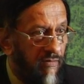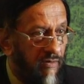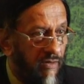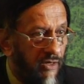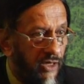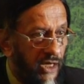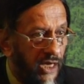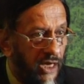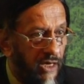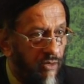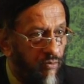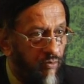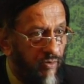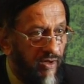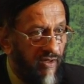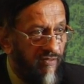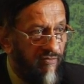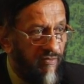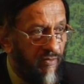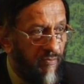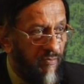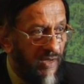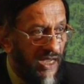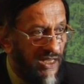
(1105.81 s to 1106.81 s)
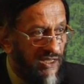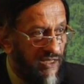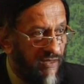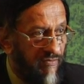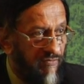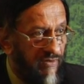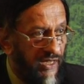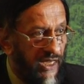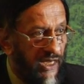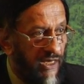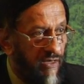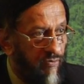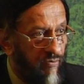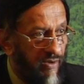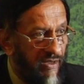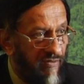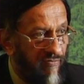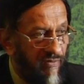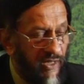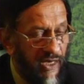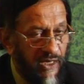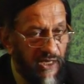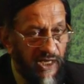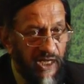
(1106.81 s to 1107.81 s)
heat wave, the massive heat
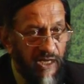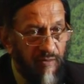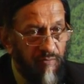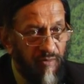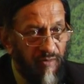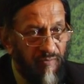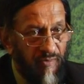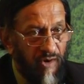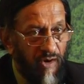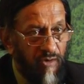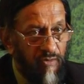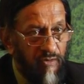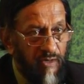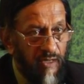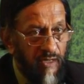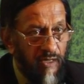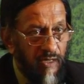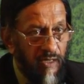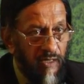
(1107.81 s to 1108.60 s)
wave that came about,